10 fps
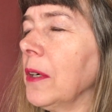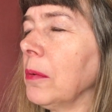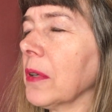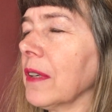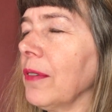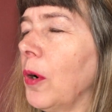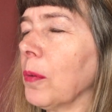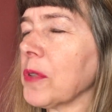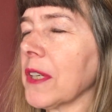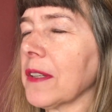whatever
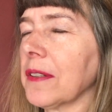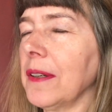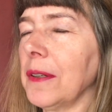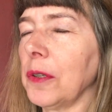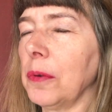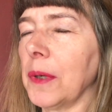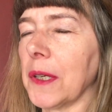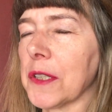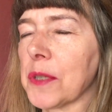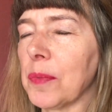object you were
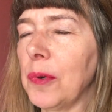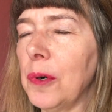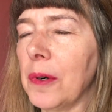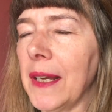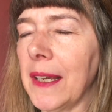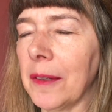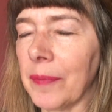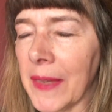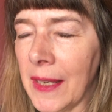exploring.